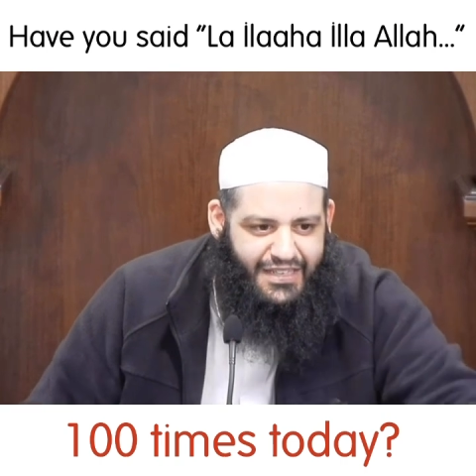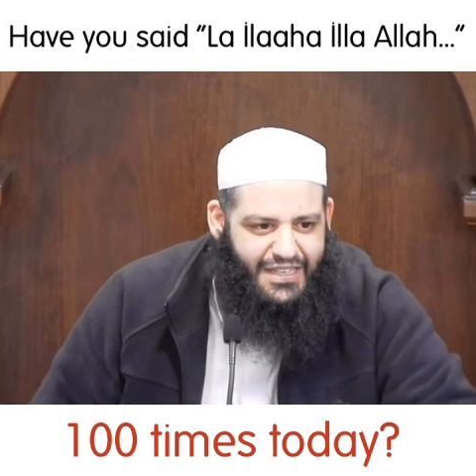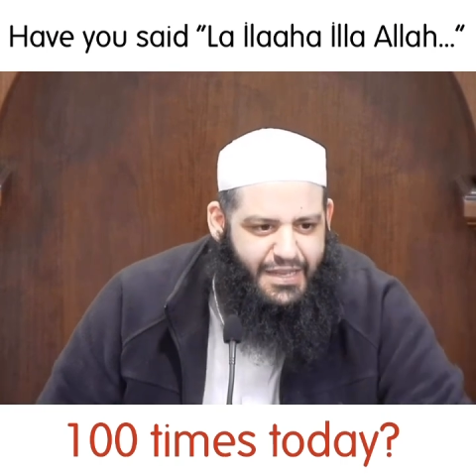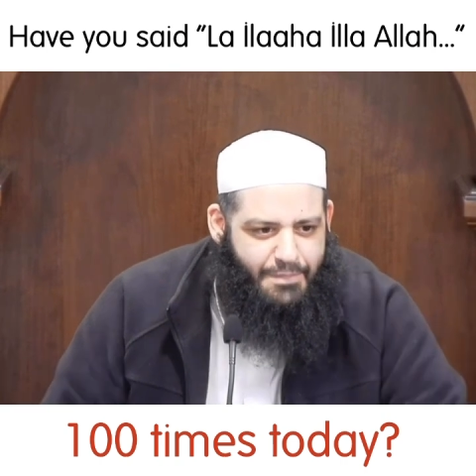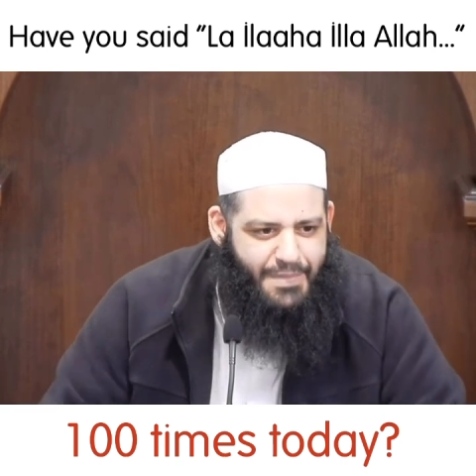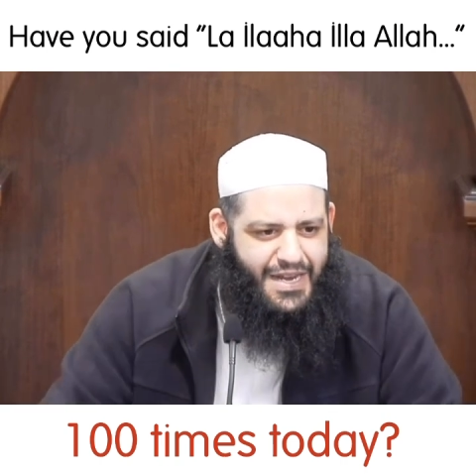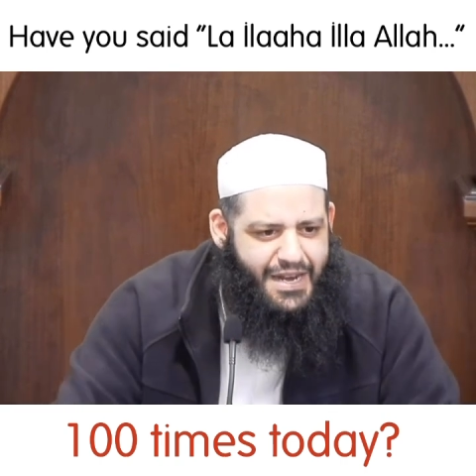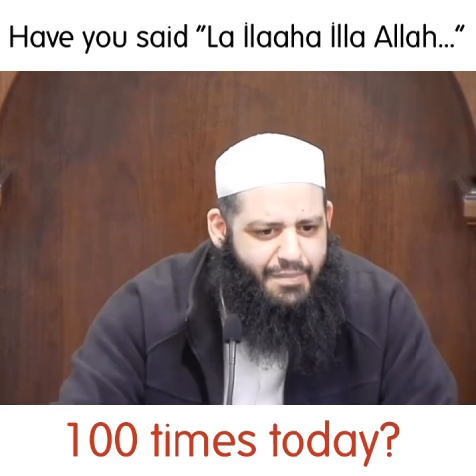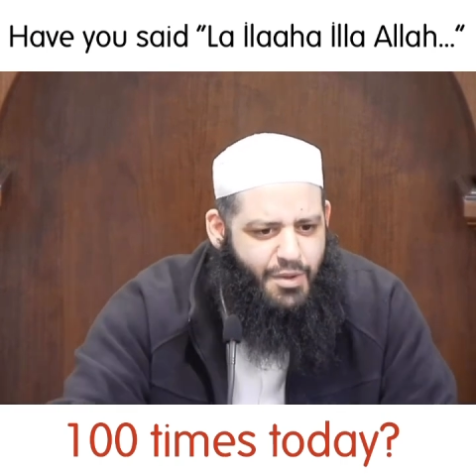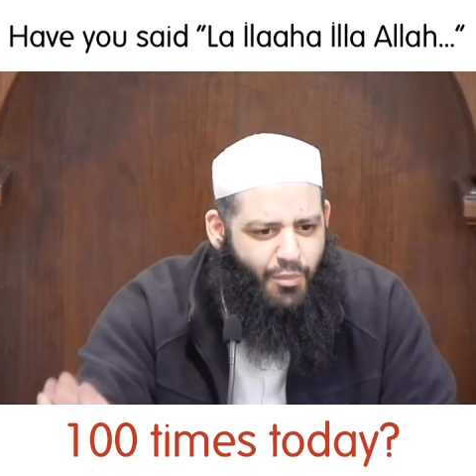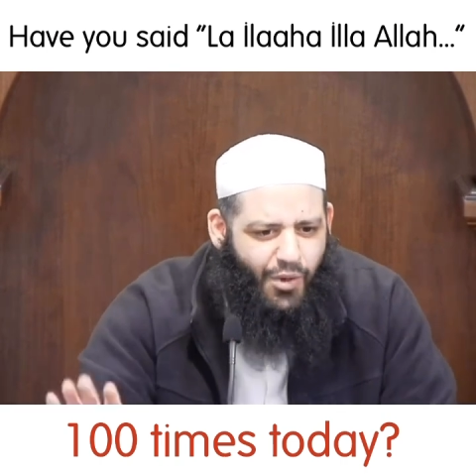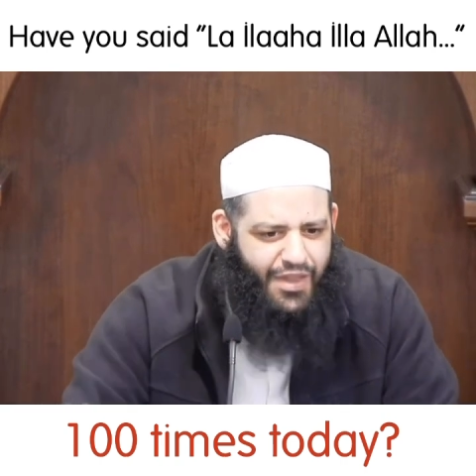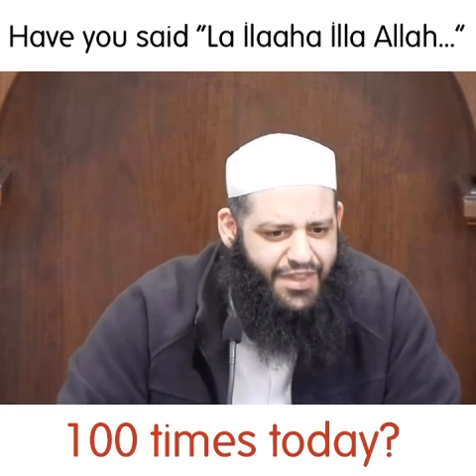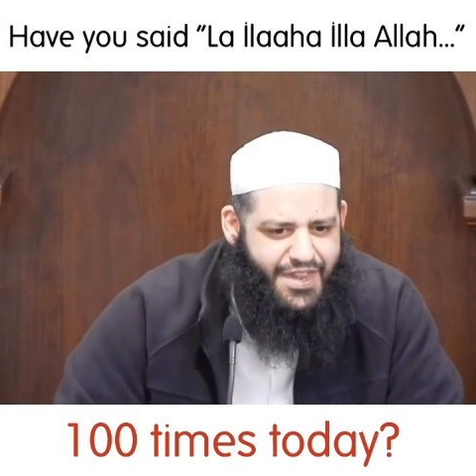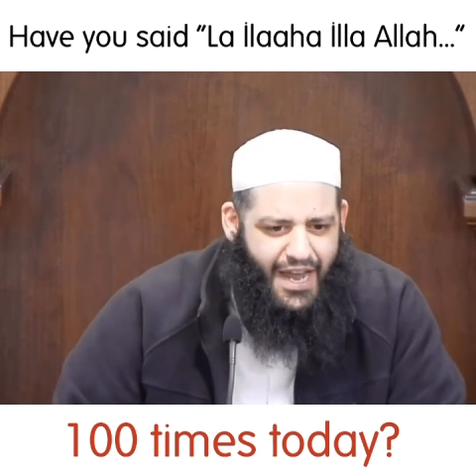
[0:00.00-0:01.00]
minimum
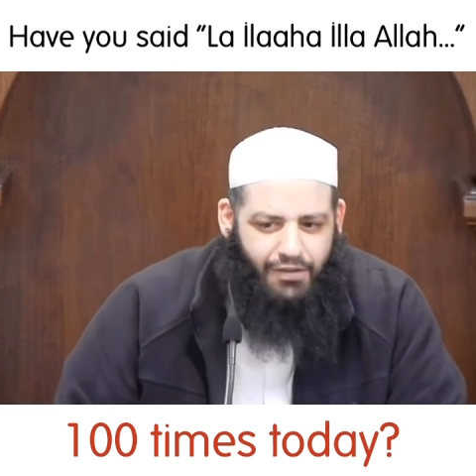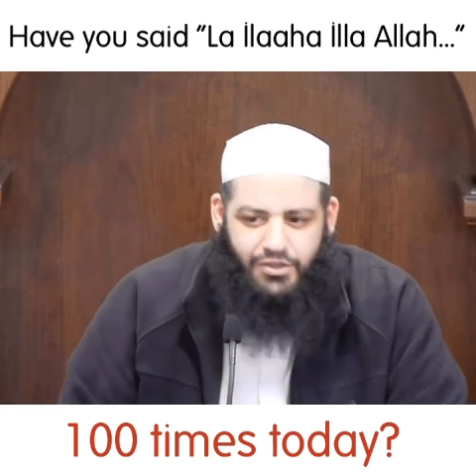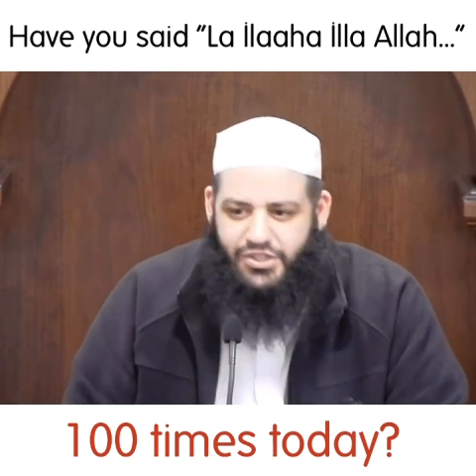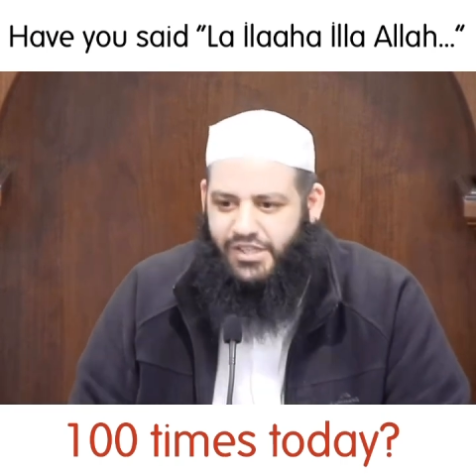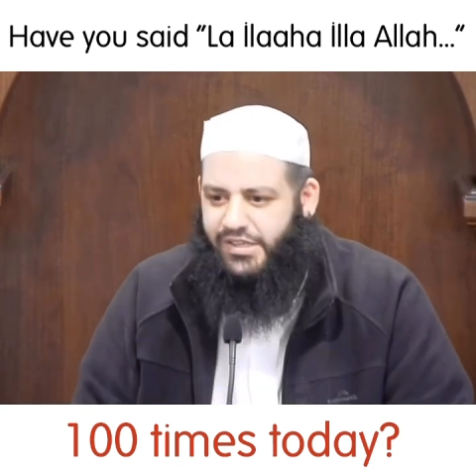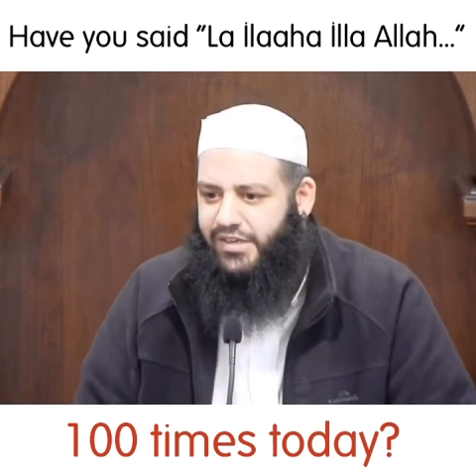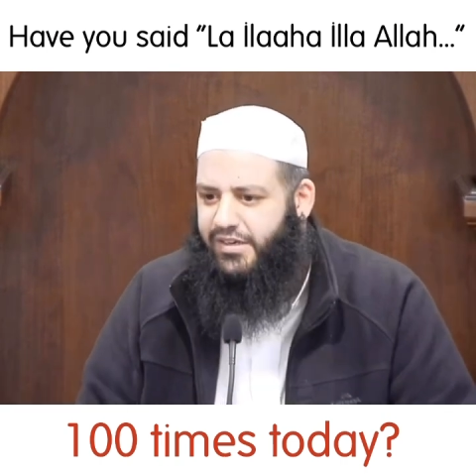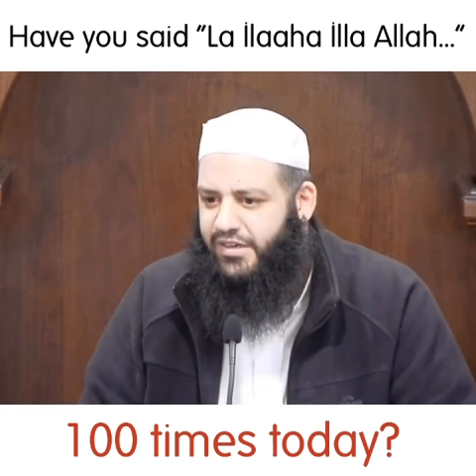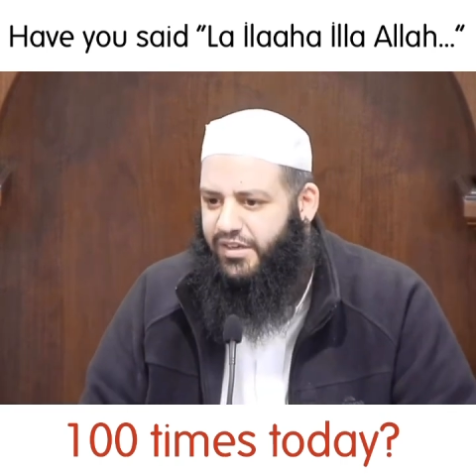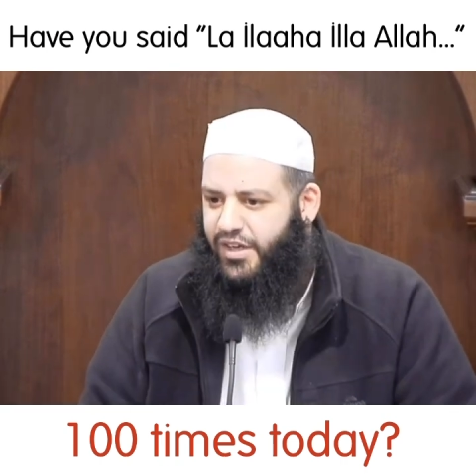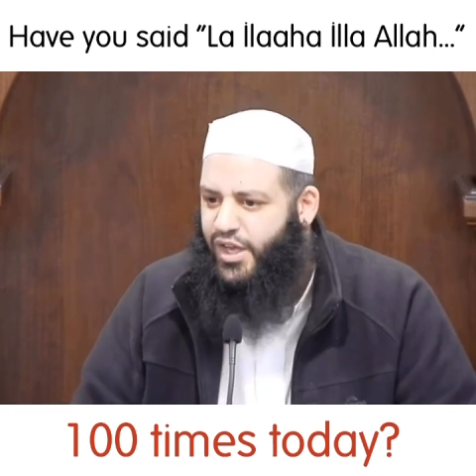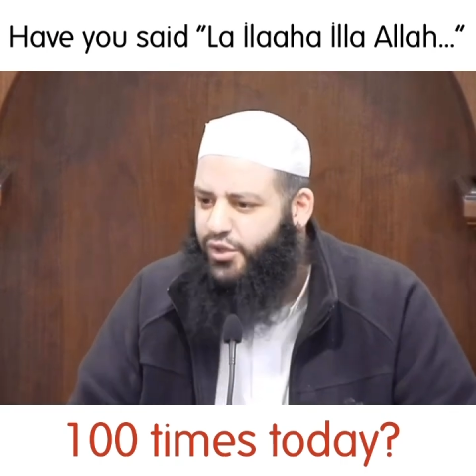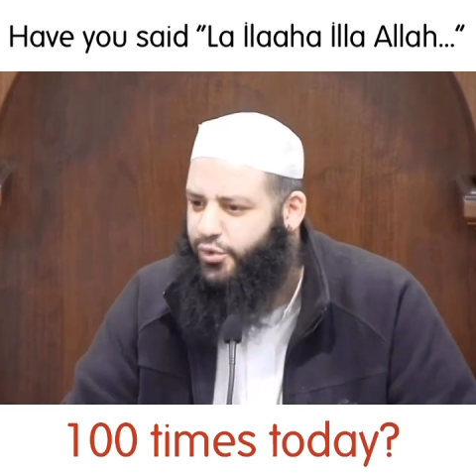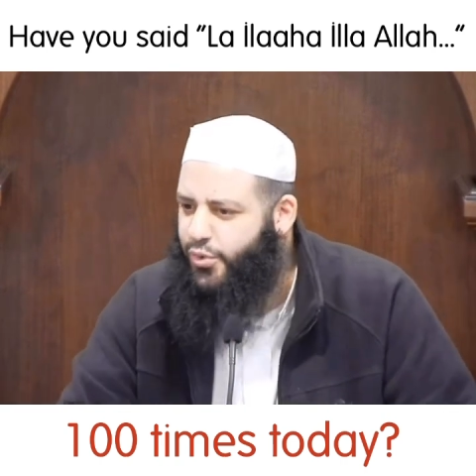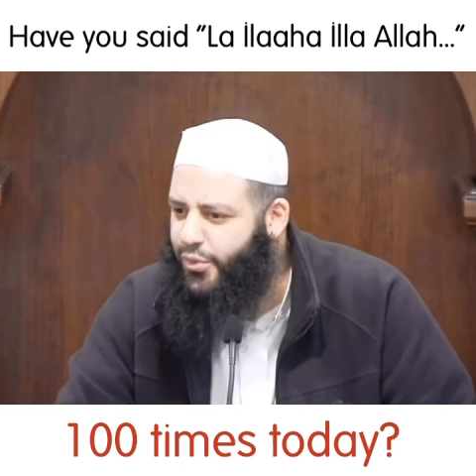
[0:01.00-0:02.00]
1,000,
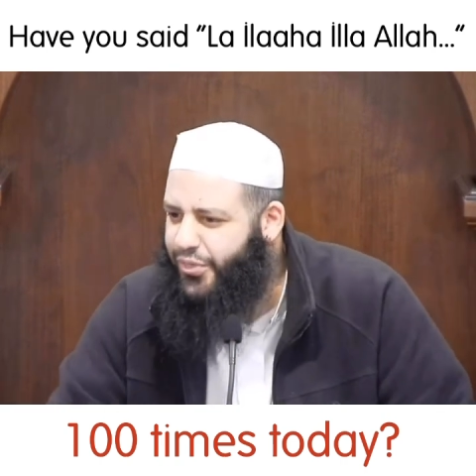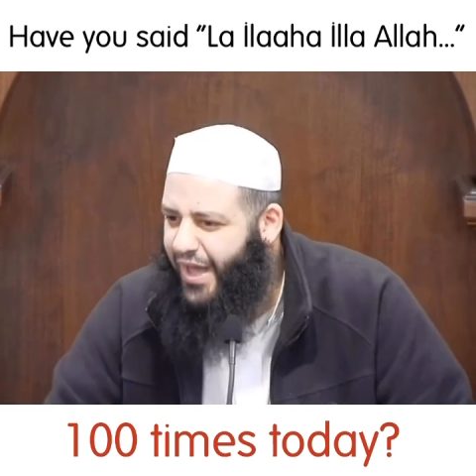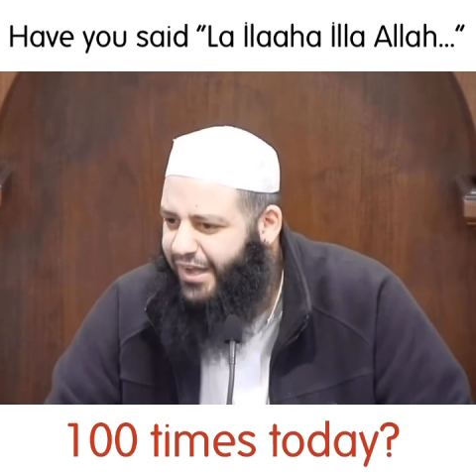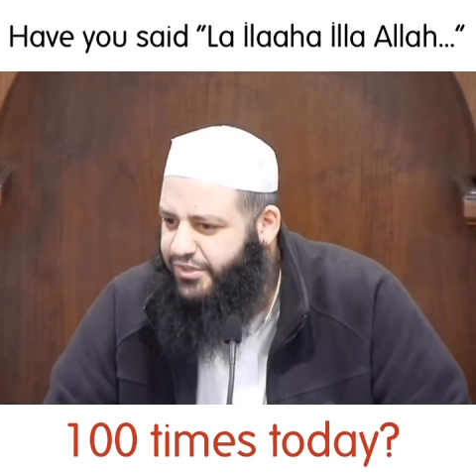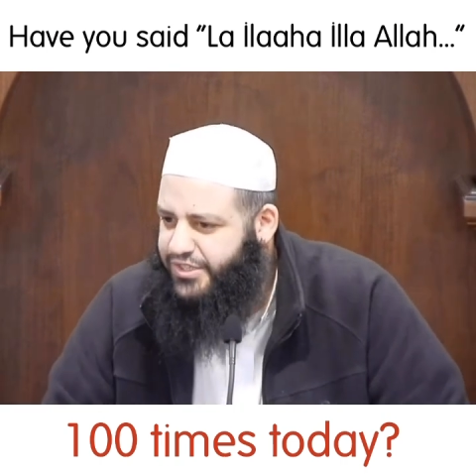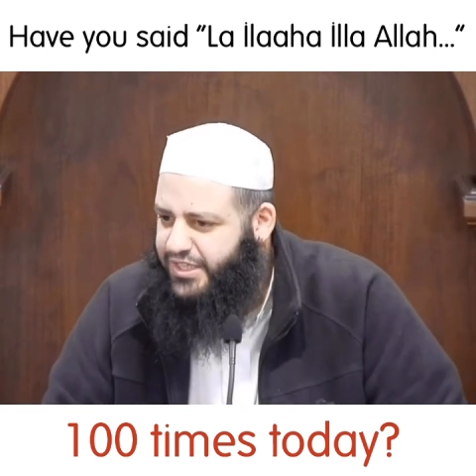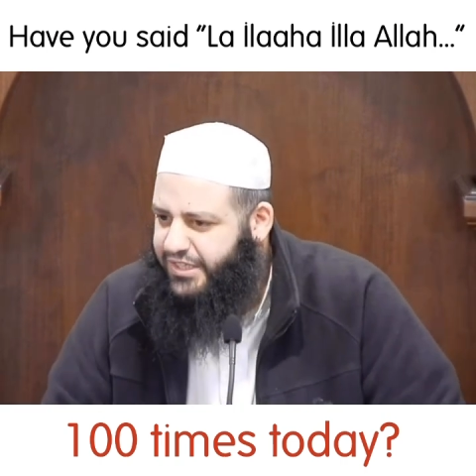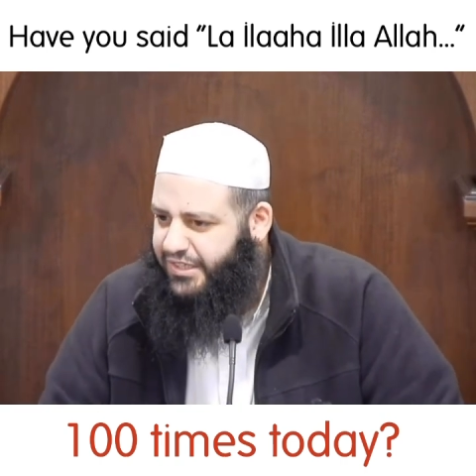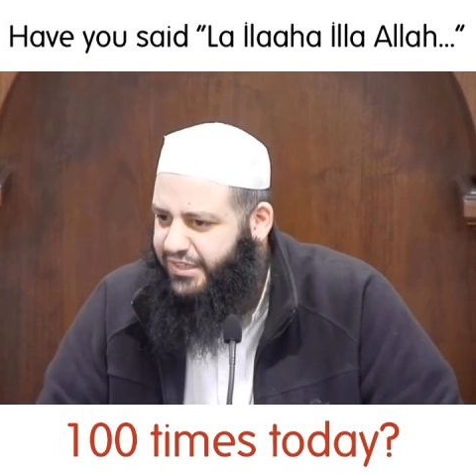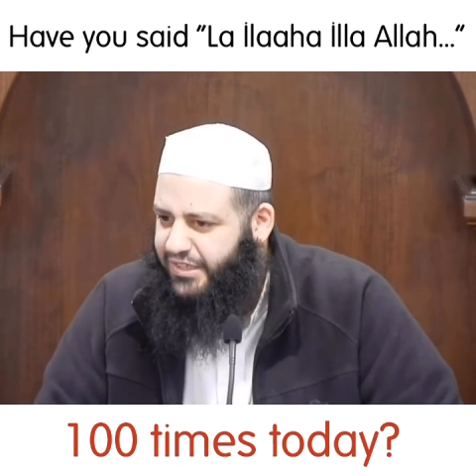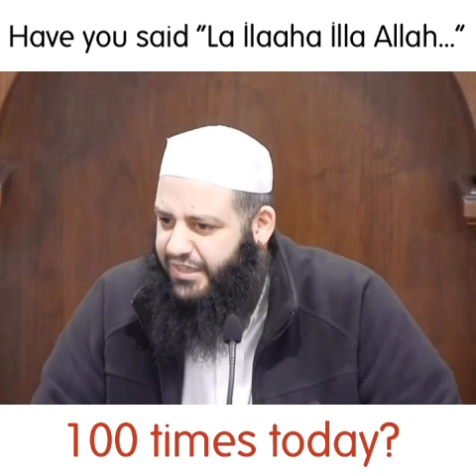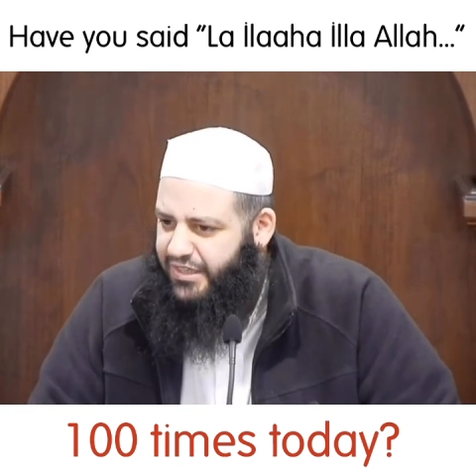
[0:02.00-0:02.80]
2,000,